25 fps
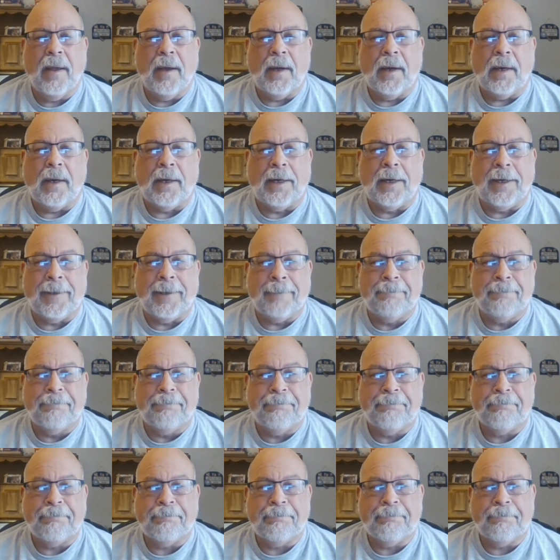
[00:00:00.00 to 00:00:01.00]

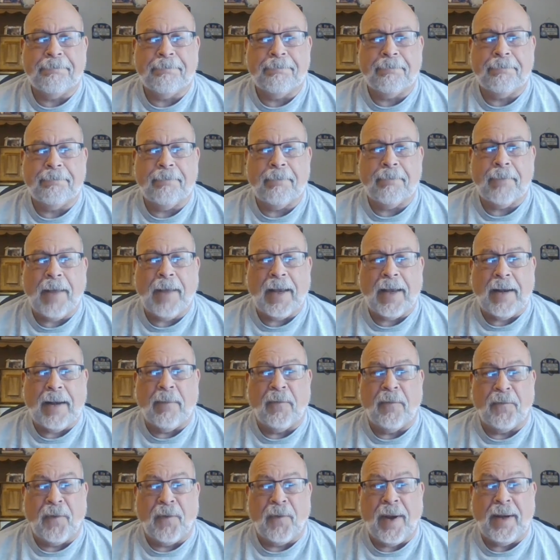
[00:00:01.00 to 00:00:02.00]
And I'm
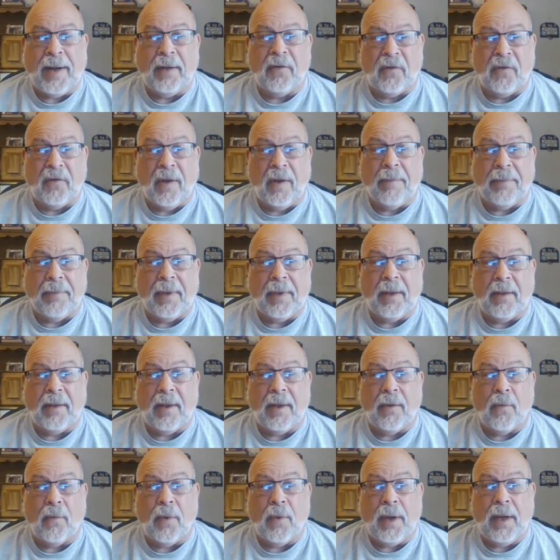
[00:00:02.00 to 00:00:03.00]
afraid it's something
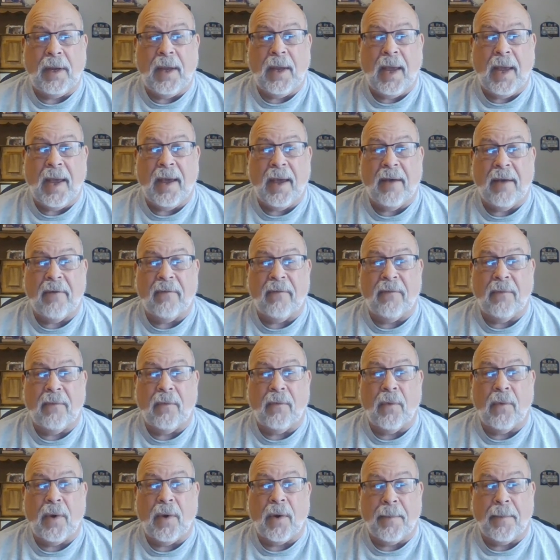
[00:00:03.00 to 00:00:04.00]
that we
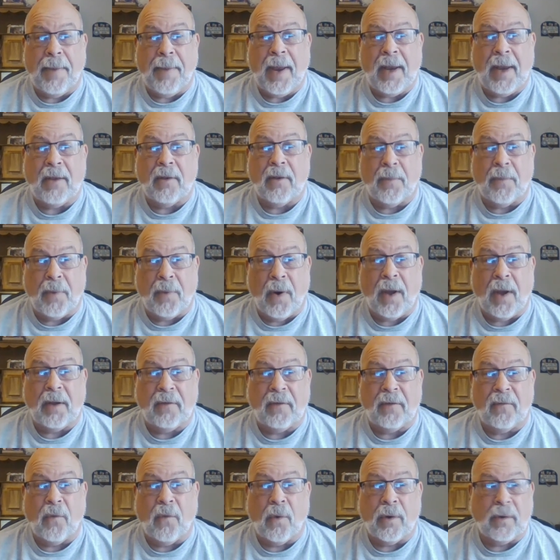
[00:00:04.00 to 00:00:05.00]
are paying the
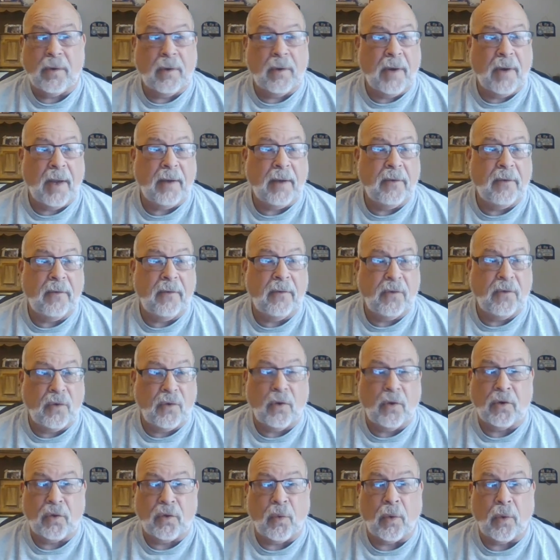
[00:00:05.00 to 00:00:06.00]
price for in today's
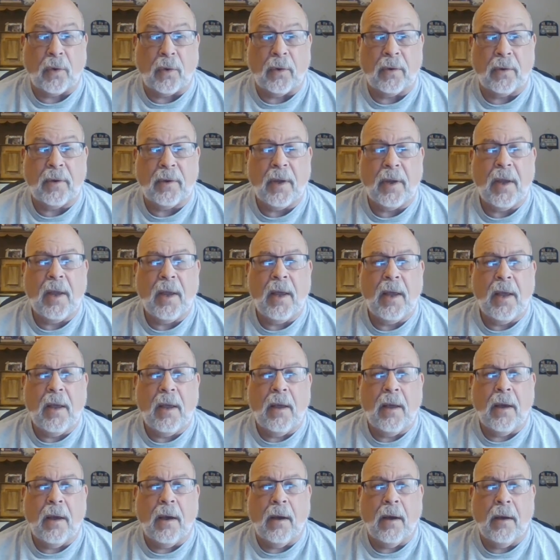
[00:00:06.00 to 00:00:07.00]
church world.
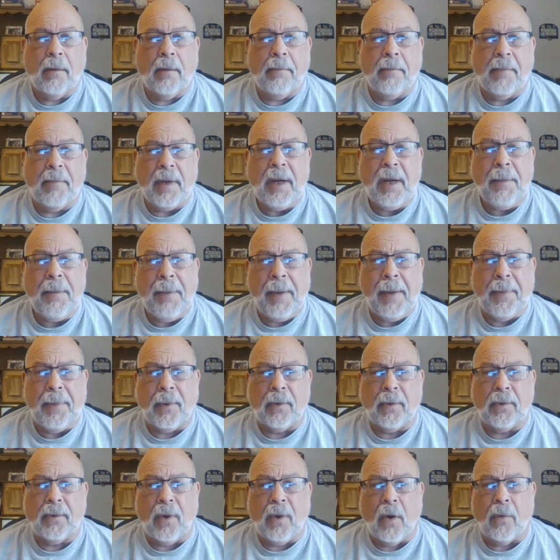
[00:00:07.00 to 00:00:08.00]
Many
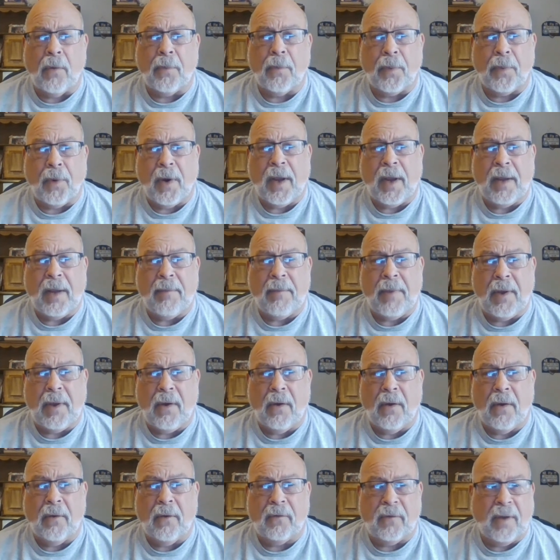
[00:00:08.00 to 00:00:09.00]
people don't pray
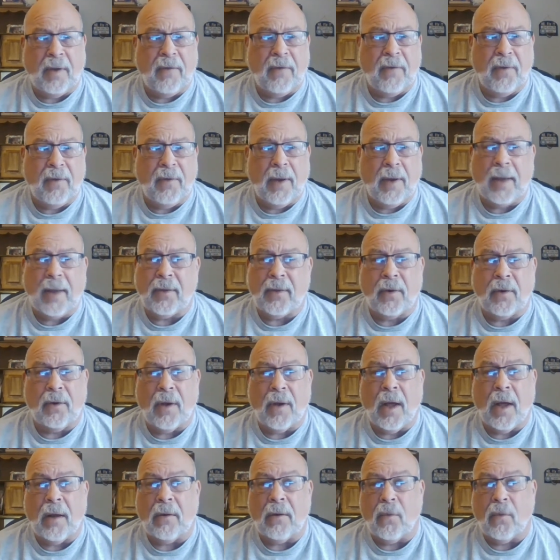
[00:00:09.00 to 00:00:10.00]
because they feel like they're
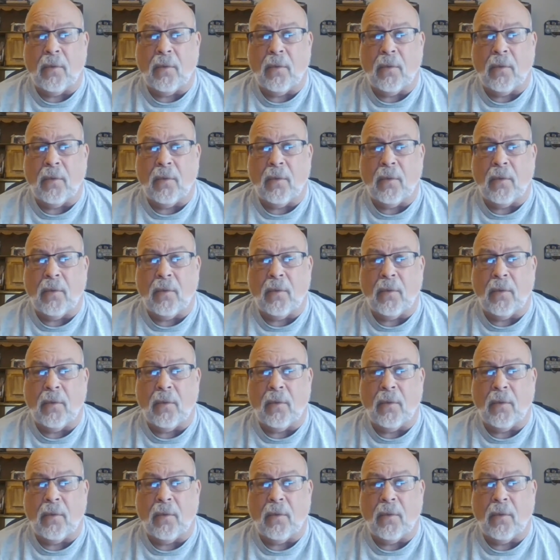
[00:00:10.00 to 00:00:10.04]
not